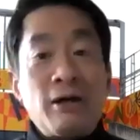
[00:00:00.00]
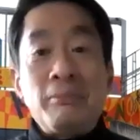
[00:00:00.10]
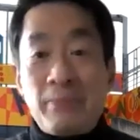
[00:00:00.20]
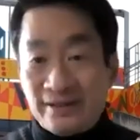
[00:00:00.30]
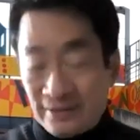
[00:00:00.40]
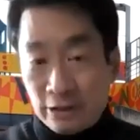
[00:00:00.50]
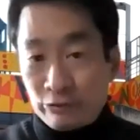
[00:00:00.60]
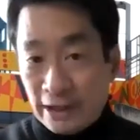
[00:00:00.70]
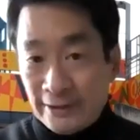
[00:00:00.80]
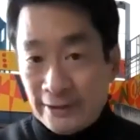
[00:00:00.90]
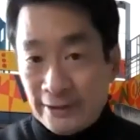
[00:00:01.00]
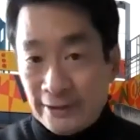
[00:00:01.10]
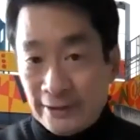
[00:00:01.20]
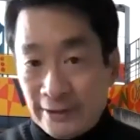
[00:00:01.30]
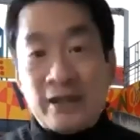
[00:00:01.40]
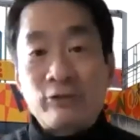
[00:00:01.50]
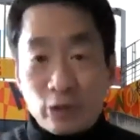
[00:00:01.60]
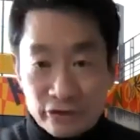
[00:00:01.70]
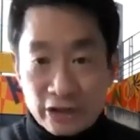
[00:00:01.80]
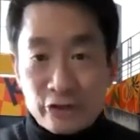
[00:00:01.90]
based on race and, of
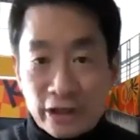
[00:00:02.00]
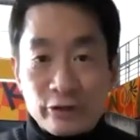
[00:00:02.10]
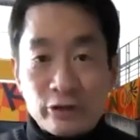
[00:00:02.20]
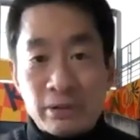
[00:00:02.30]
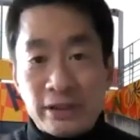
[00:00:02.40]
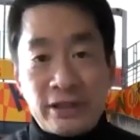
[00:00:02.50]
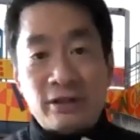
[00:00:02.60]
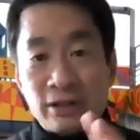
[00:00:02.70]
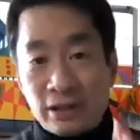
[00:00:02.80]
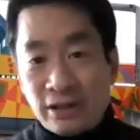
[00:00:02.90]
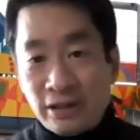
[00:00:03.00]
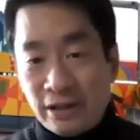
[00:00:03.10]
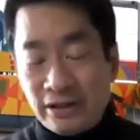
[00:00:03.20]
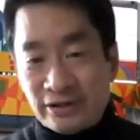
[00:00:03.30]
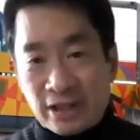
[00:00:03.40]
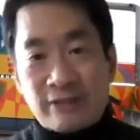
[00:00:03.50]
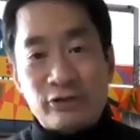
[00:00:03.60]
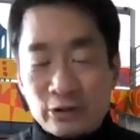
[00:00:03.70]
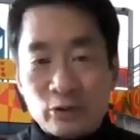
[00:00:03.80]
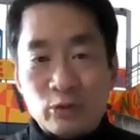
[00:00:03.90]
course, on gender. But here in this
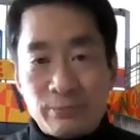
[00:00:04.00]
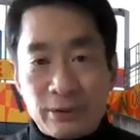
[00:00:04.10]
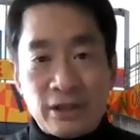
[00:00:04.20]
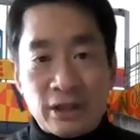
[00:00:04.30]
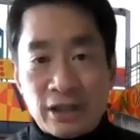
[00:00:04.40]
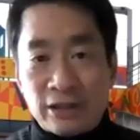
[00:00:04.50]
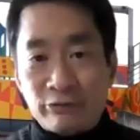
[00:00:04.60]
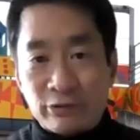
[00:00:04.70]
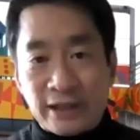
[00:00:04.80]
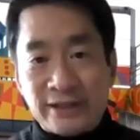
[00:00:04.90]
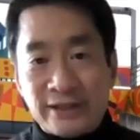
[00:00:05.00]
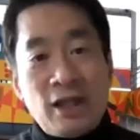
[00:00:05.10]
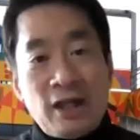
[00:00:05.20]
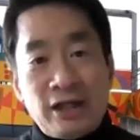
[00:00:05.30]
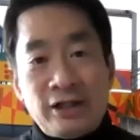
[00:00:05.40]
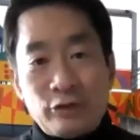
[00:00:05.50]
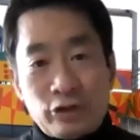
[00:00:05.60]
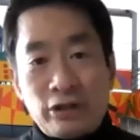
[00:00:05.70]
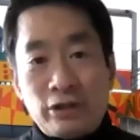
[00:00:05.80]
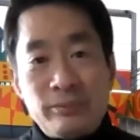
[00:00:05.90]
conversation, the focus would be on race.
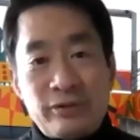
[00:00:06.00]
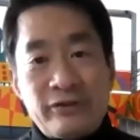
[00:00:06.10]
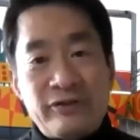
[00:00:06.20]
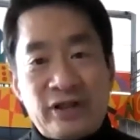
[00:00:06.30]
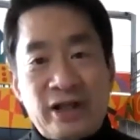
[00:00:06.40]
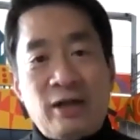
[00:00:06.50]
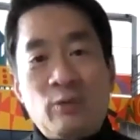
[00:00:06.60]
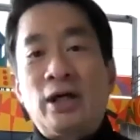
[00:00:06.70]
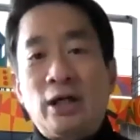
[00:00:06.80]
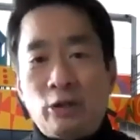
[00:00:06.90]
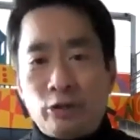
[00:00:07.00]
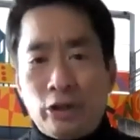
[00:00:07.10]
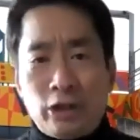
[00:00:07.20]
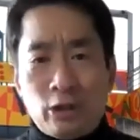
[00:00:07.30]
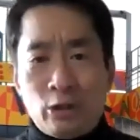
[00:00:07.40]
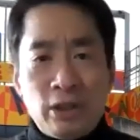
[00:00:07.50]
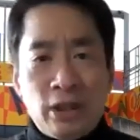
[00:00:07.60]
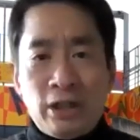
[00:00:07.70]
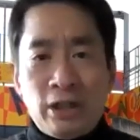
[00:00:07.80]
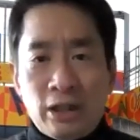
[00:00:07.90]
And in terms of saying, well,
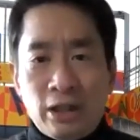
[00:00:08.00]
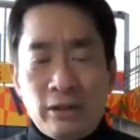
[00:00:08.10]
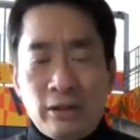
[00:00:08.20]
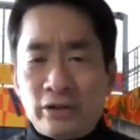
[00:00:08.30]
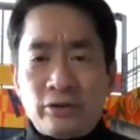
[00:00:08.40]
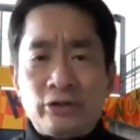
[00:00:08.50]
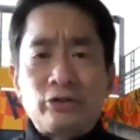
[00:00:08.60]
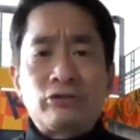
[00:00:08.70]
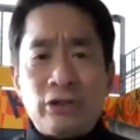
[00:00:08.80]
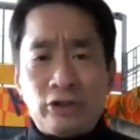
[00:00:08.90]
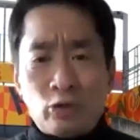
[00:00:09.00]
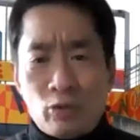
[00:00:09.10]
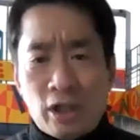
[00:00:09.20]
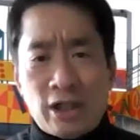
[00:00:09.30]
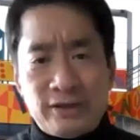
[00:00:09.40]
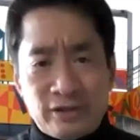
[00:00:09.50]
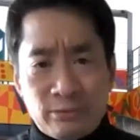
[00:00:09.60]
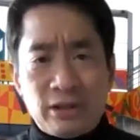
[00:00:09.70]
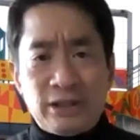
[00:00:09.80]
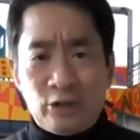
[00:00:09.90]
there's a reason why
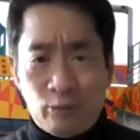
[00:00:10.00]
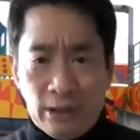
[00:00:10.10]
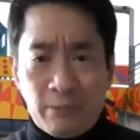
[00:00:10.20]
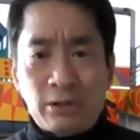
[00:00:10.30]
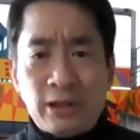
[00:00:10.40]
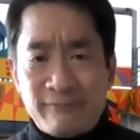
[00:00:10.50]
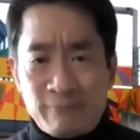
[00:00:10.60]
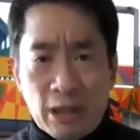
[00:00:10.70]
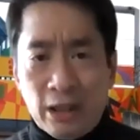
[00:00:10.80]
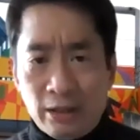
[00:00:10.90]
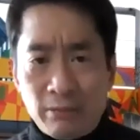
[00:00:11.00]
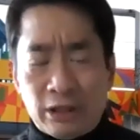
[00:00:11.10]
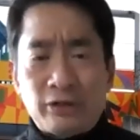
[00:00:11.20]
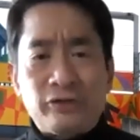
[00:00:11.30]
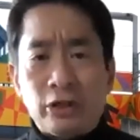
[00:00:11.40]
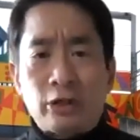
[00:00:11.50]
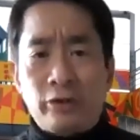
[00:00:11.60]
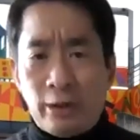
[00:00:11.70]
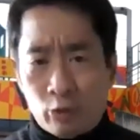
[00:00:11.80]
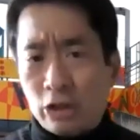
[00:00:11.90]
some of these people have made it because,
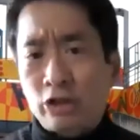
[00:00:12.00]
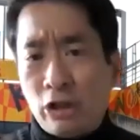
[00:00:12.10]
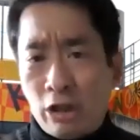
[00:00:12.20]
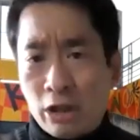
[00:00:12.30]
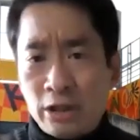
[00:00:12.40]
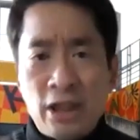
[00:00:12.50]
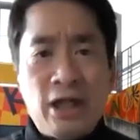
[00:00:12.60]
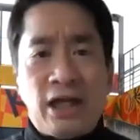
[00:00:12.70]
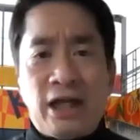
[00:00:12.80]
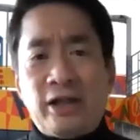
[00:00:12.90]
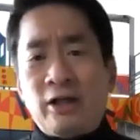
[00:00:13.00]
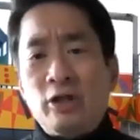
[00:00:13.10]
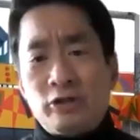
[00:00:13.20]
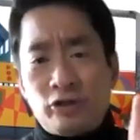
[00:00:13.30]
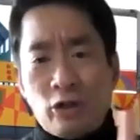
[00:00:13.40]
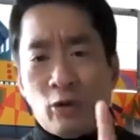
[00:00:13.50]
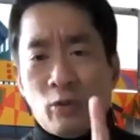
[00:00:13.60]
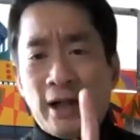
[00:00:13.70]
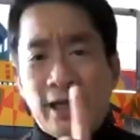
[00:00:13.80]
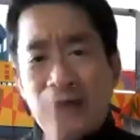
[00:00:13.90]
they worked hard. And then, so
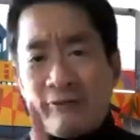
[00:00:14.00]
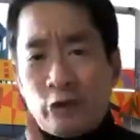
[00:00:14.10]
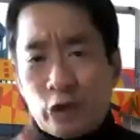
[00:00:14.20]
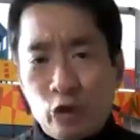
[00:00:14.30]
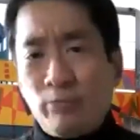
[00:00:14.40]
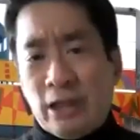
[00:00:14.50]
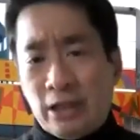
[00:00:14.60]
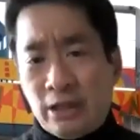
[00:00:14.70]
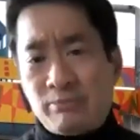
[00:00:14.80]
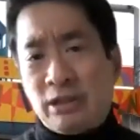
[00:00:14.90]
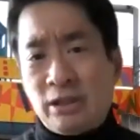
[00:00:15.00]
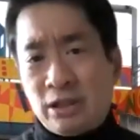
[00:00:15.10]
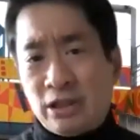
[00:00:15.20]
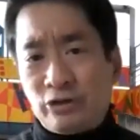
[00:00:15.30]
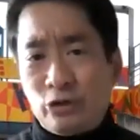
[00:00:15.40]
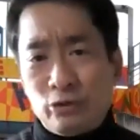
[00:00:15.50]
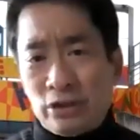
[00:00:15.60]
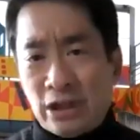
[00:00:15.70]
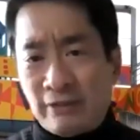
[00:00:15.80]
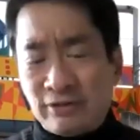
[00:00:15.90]
why haven't you made it? Because you
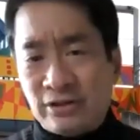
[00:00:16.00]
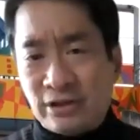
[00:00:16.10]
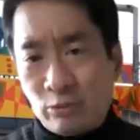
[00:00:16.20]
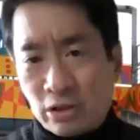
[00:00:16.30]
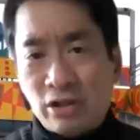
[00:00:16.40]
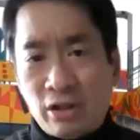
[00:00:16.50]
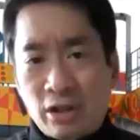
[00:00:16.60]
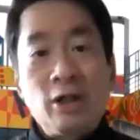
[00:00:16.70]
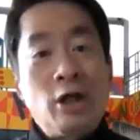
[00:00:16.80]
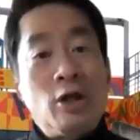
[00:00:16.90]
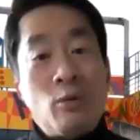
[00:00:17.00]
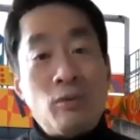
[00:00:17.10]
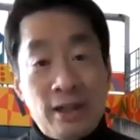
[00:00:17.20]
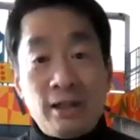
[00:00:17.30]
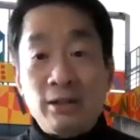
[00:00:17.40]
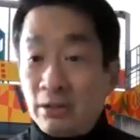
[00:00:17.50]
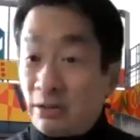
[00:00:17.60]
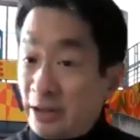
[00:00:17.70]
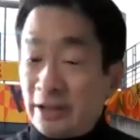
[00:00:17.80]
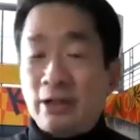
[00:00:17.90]
didn't obviously work hard. Well,
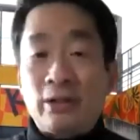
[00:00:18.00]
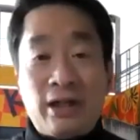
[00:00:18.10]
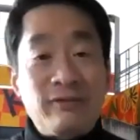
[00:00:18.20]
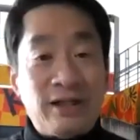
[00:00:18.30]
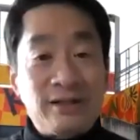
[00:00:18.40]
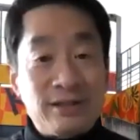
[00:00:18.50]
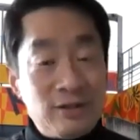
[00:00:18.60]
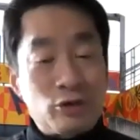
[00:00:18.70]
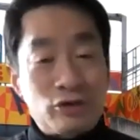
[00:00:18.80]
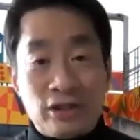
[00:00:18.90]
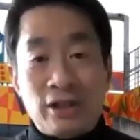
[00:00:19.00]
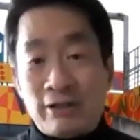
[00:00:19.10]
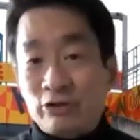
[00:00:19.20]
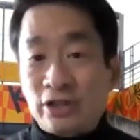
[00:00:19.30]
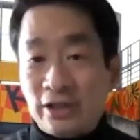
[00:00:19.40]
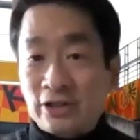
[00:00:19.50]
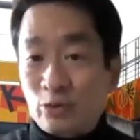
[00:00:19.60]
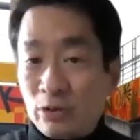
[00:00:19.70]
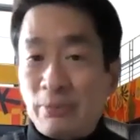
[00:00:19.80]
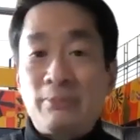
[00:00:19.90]
and I've had interesting conversations with
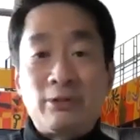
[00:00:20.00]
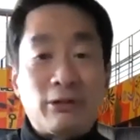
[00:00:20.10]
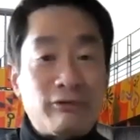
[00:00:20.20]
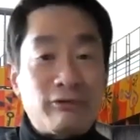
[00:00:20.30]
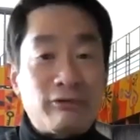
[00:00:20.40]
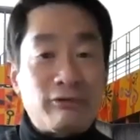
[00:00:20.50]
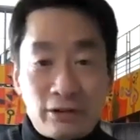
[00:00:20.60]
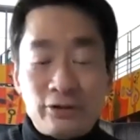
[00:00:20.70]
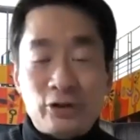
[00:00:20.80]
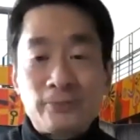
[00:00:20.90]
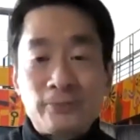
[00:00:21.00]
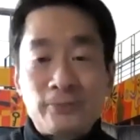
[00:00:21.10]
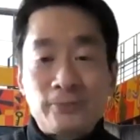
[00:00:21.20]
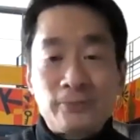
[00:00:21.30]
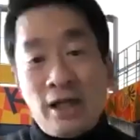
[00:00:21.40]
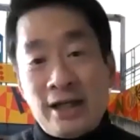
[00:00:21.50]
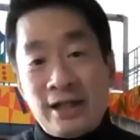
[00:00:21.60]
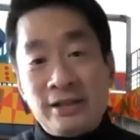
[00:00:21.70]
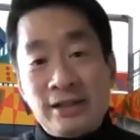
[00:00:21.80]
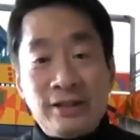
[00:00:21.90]
people over the years.
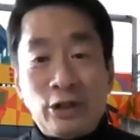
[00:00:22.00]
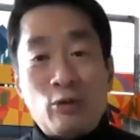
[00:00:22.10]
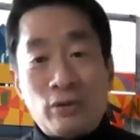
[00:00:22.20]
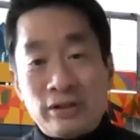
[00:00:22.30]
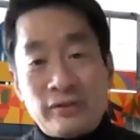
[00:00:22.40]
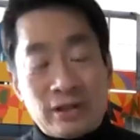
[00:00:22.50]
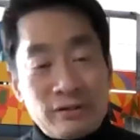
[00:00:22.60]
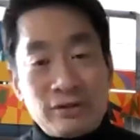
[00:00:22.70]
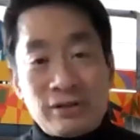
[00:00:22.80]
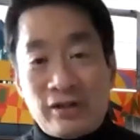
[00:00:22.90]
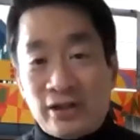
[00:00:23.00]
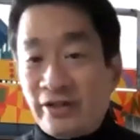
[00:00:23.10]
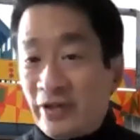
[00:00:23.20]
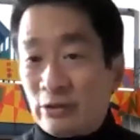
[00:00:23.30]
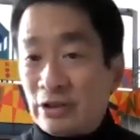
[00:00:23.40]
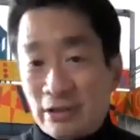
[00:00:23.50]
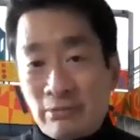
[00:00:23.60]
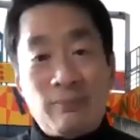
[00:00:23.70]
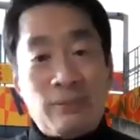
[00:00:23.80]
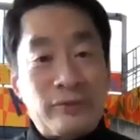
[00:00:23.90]
And, one of the things that would come
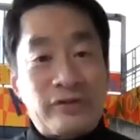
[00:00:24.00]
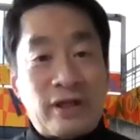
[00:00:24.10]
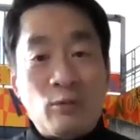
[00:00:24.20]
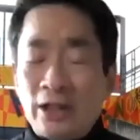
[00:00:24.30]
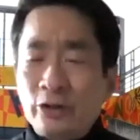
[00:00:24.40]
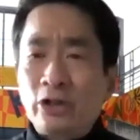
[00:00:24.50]
up, it was like, well,